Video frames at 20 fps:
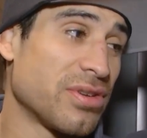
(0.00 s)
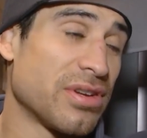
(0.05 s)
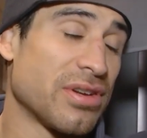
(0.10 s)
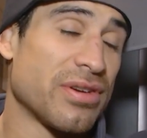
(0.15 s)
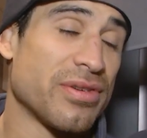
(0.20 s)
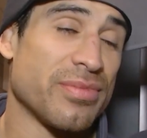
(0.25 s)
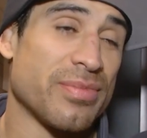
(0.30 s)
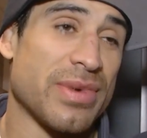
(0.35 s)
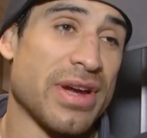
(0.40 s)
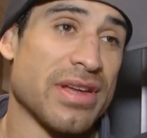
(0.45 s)
You
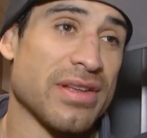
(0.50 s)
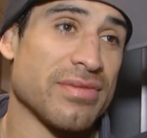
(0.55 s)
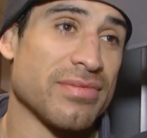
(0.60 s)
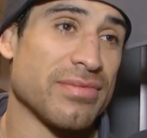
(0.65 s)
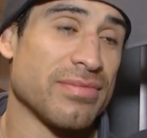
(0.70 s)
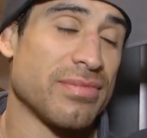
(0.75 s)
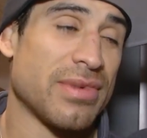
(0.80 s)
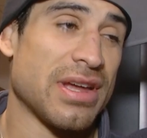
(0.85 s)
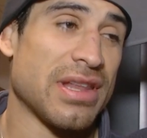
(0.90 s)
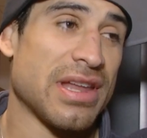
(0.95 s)
know, my
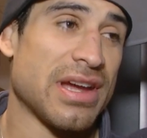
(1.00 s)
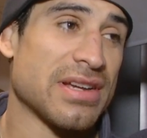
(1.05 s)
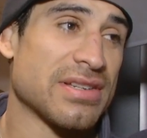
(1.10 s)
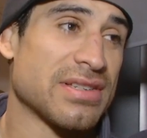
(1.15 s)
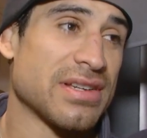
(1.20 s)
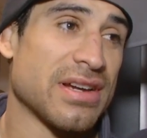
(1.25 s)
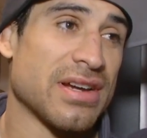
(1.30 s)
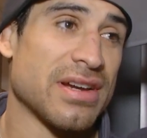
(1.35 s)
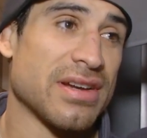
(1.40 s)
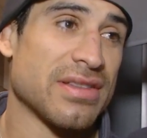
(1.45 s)
my
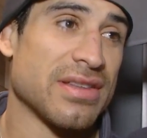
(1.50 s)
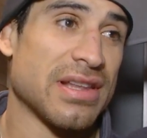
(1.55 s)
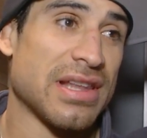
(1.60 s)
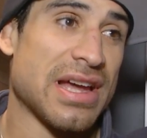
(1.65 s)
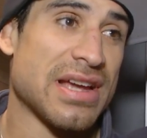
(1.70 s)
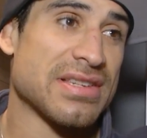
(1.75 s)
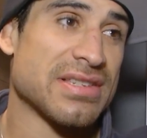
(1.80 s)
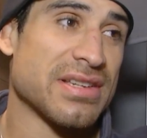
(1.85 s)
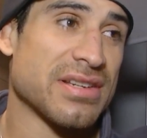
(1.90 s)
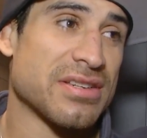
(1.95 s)
last uh, the
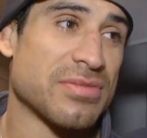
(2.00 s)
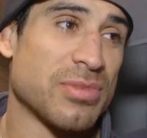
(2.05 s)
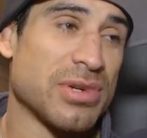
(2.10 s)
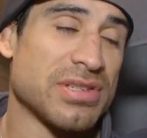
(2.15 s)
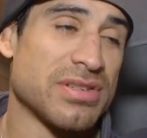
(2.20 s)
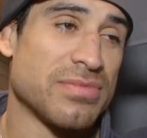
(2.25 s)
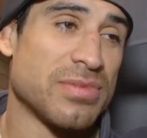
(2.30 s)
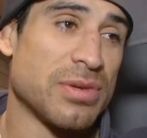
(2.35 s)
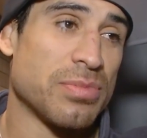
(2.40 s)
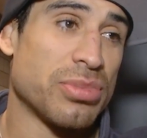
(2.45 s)
last six
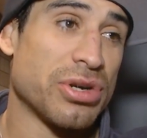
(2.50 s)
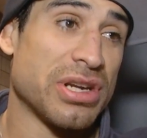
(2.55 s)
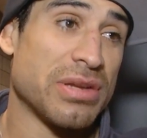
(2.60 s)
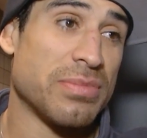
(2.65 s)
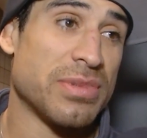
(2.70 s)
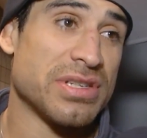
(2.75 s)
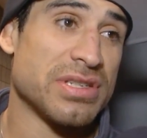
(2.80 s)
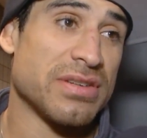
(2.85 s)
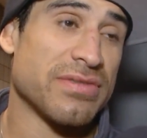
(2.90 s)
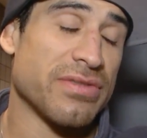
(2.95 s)
months have been pretty
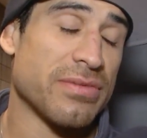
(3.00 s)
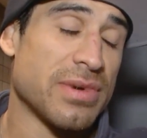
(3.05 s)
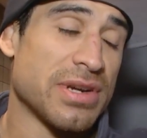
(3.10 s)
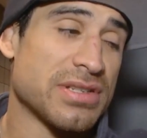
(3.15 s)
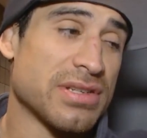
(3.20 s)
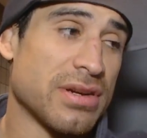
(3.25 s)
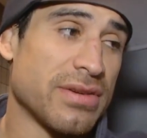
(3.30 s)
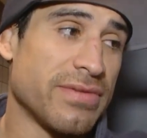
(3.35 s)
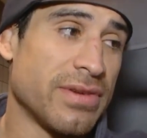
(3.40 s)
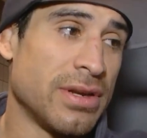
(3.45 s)
busy for
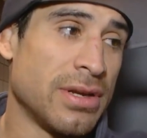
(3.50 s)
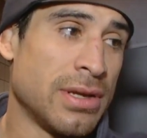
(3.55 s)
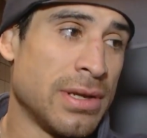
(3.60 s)
myself.